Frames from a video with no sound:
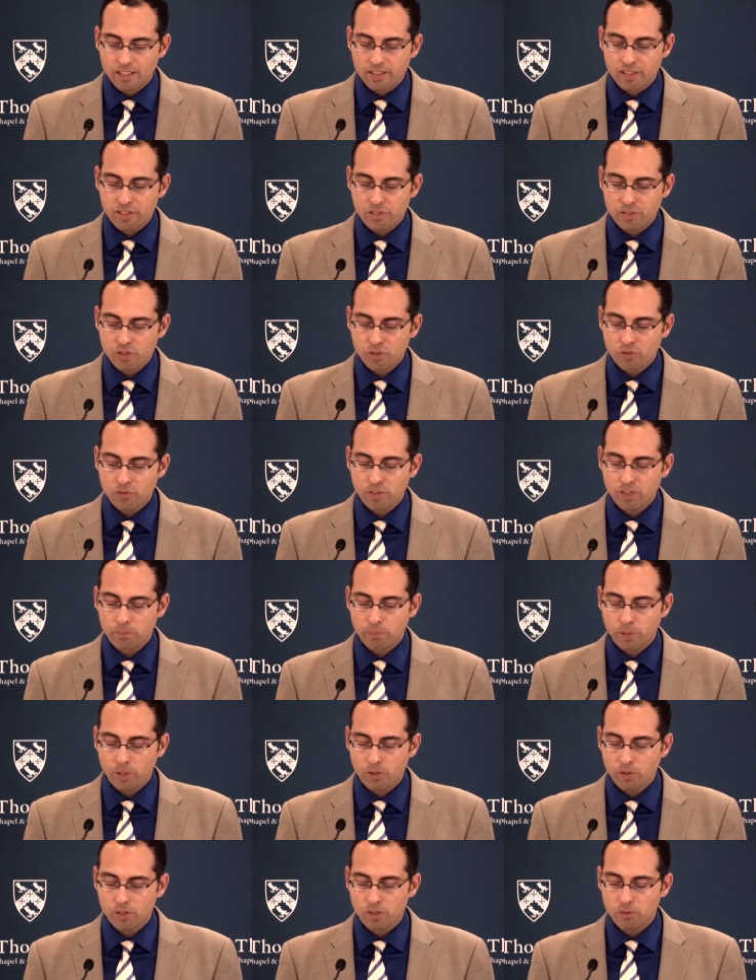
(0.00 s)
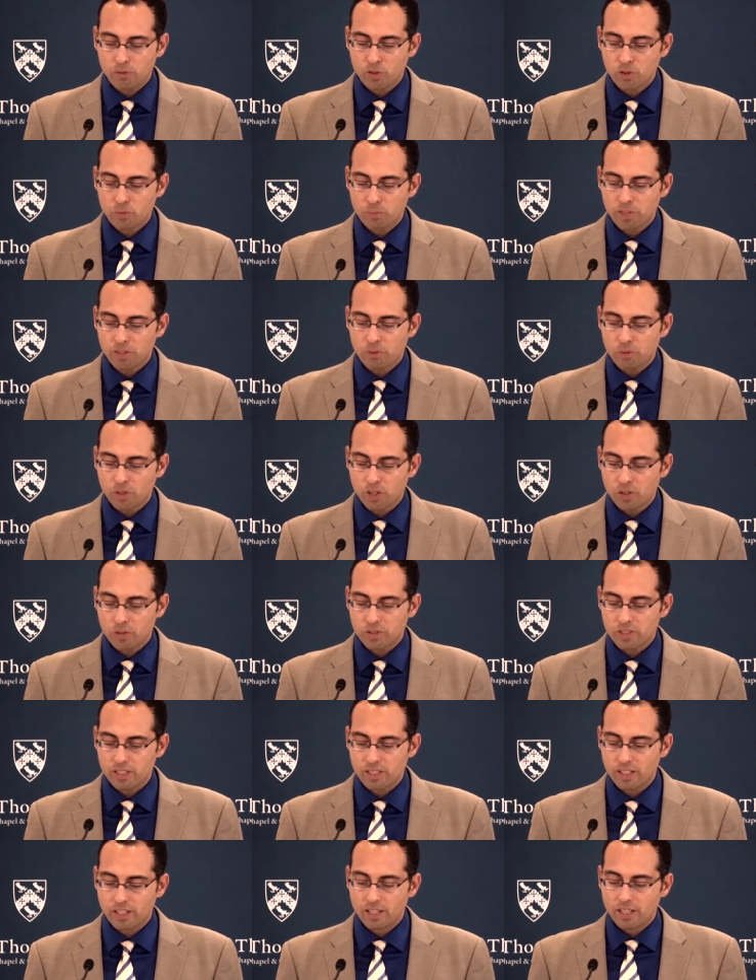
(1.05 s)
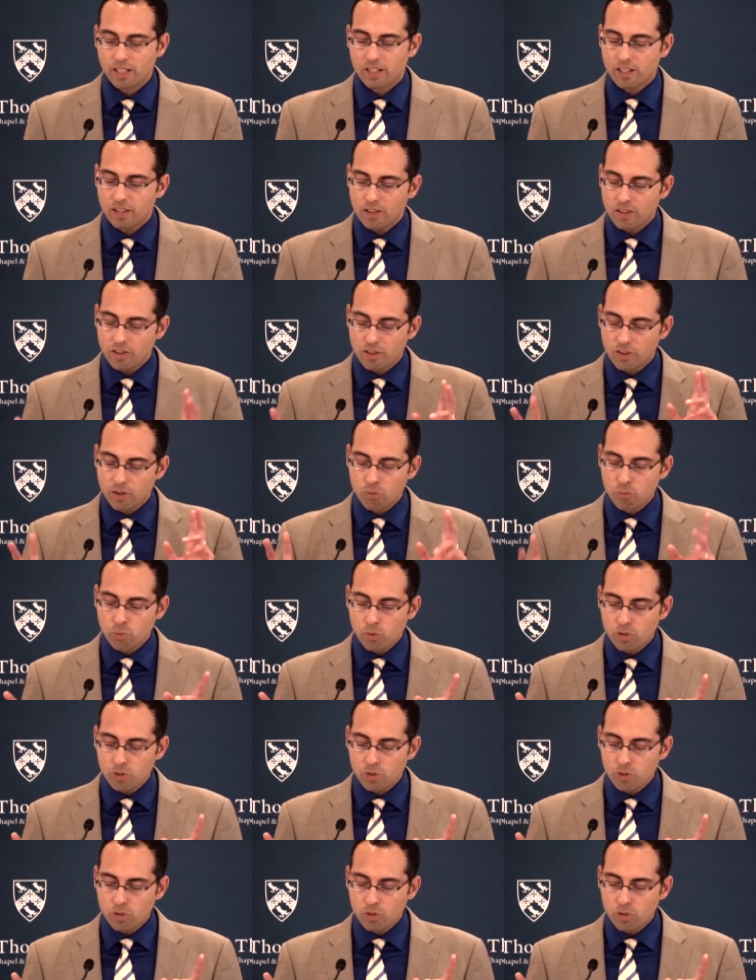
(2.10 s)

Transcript: The Sufi poet Rumi wrote, The